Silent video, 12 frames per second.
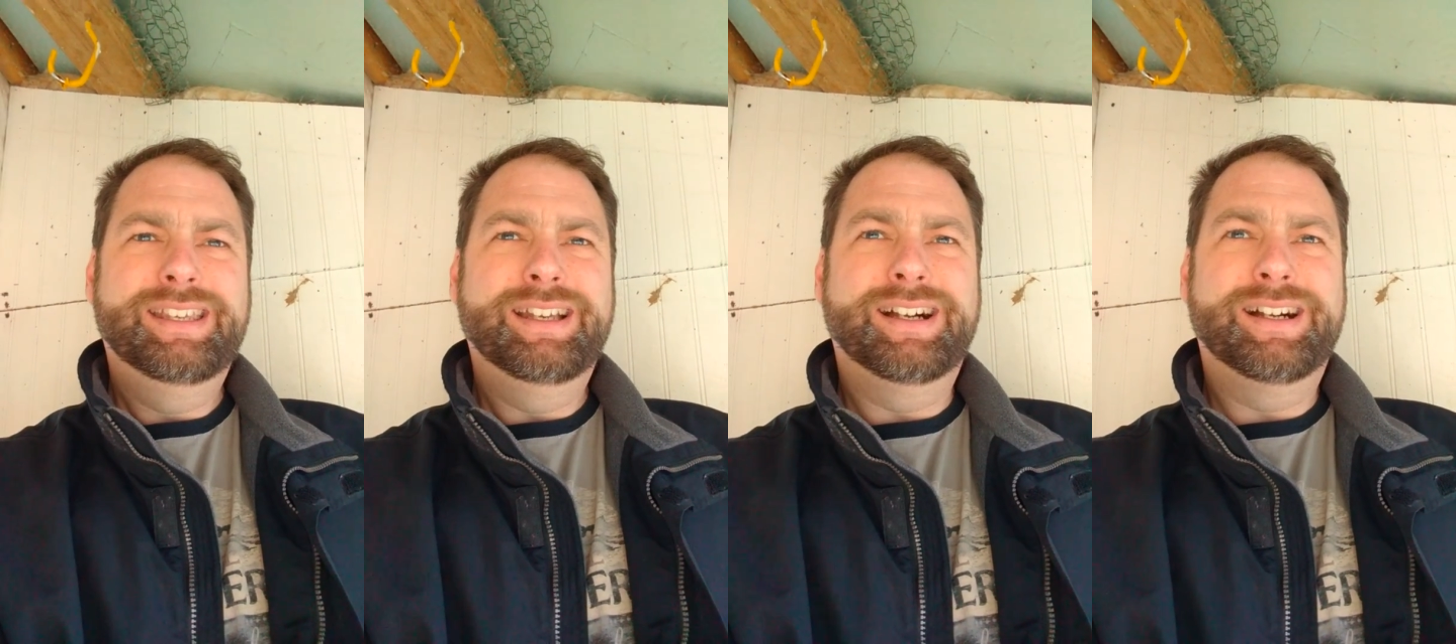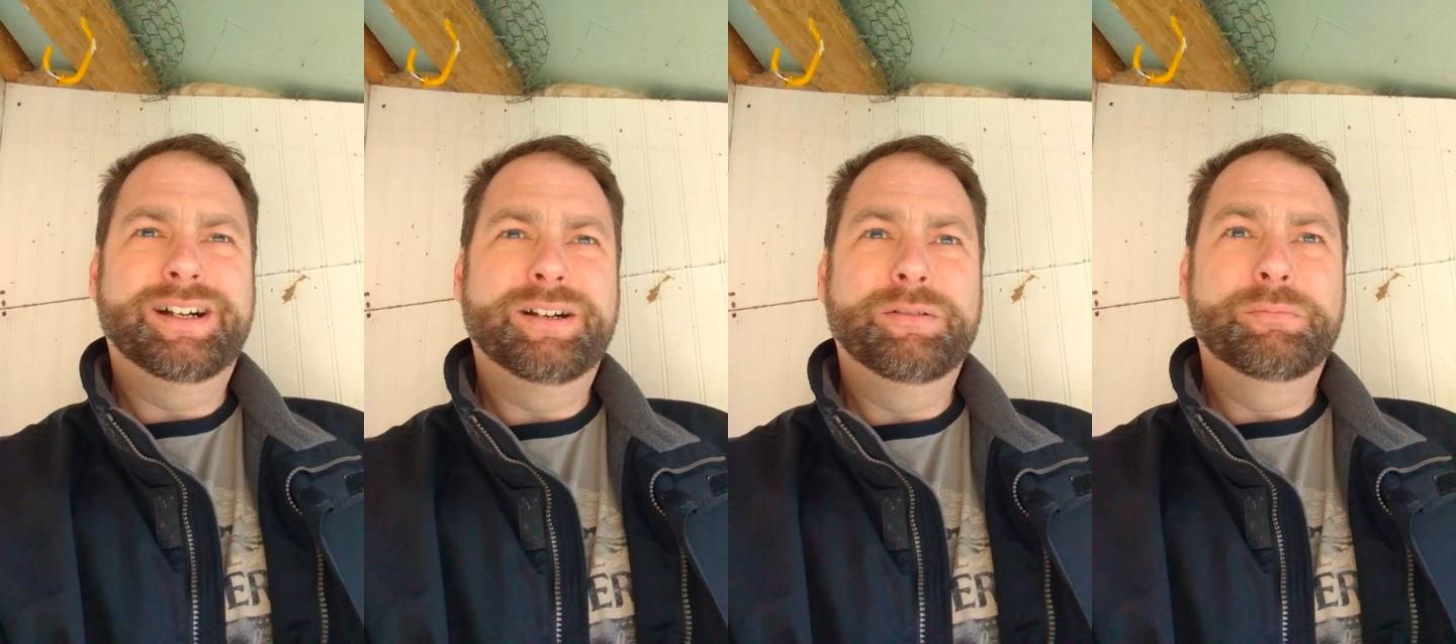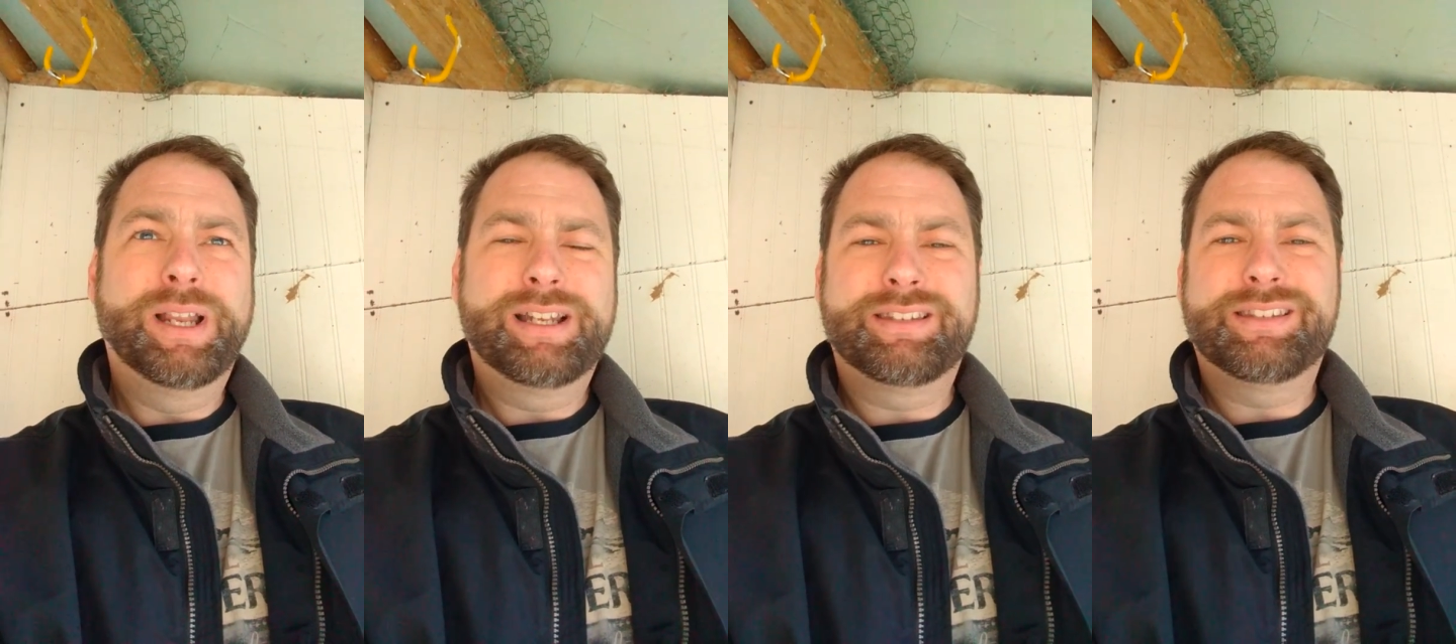
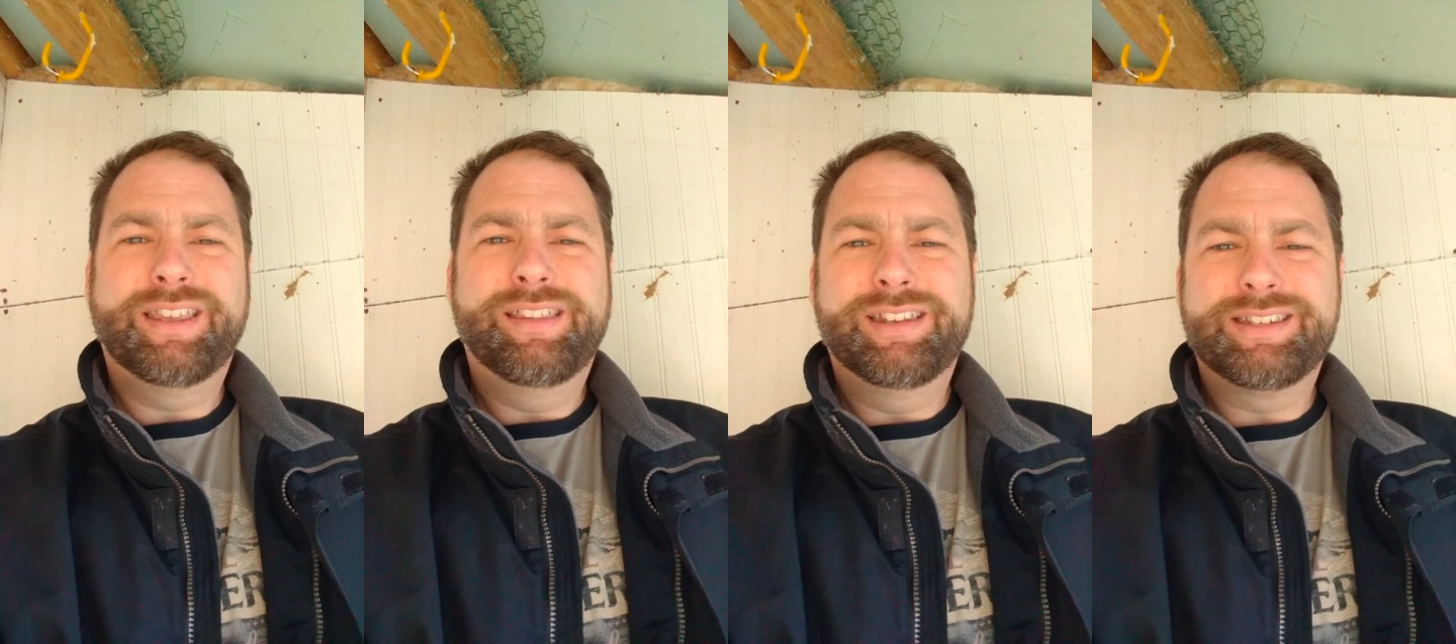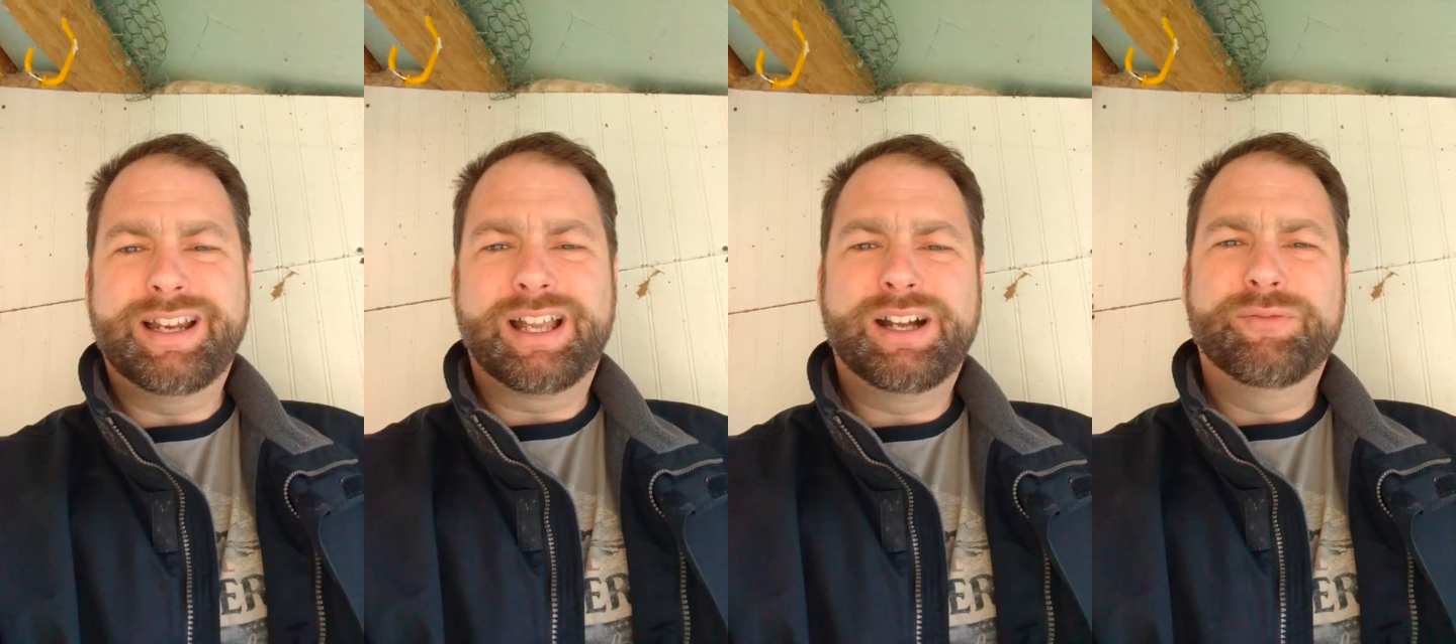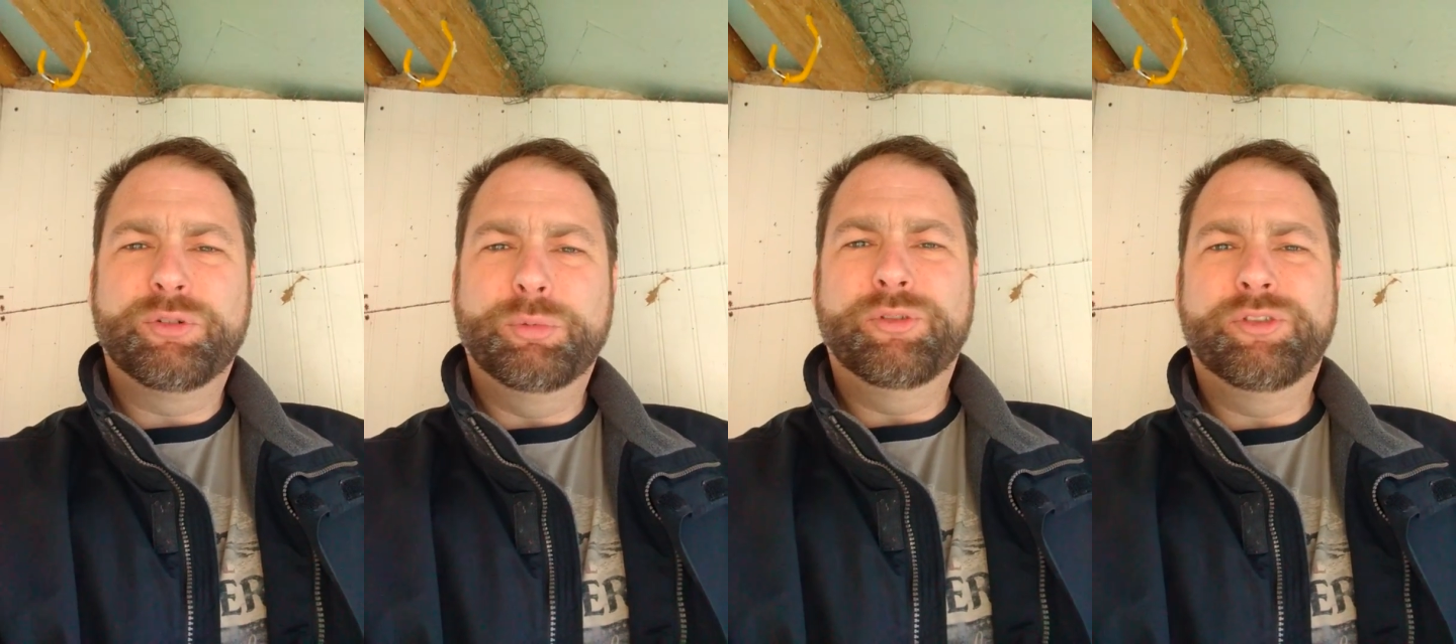Not to say that it's not
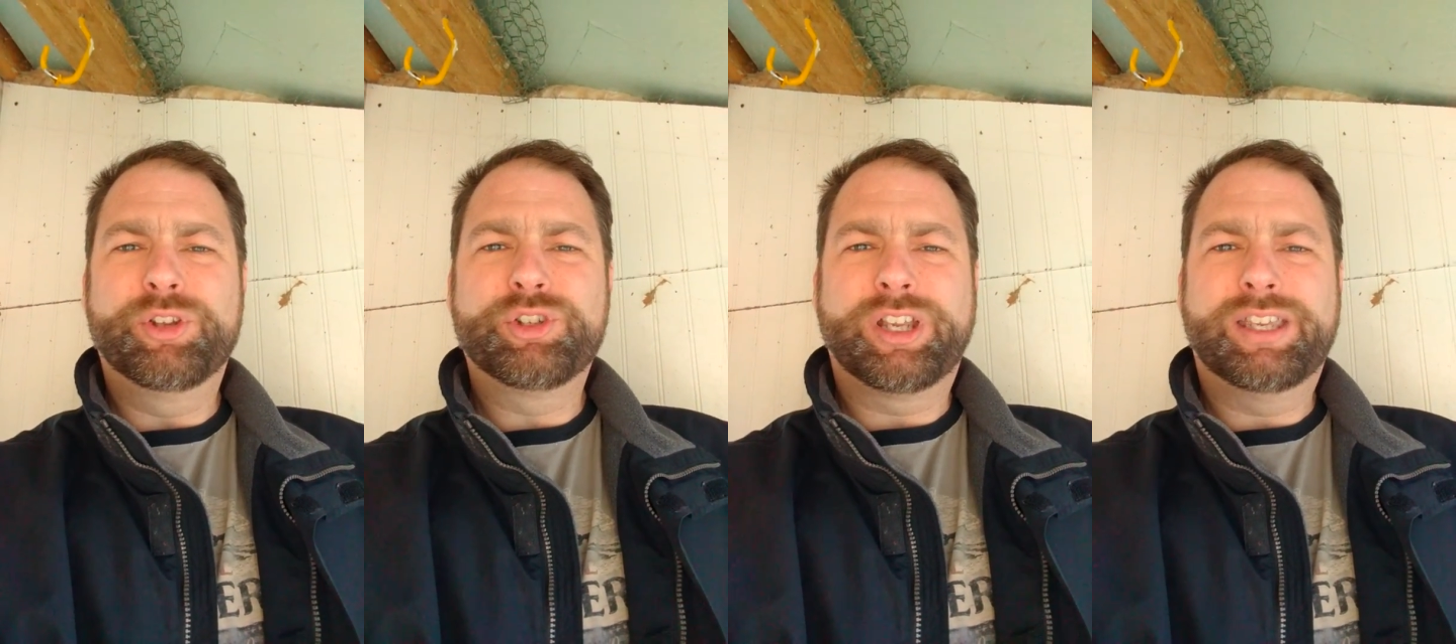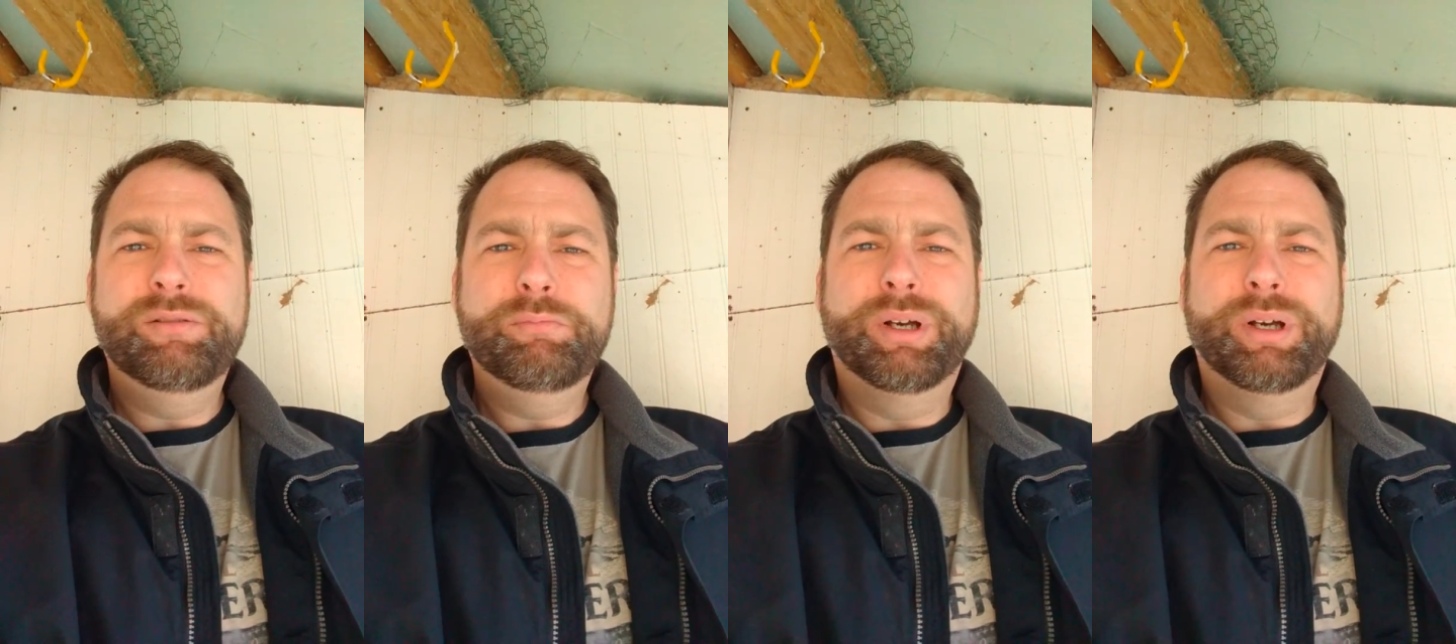comfortable for the chicken,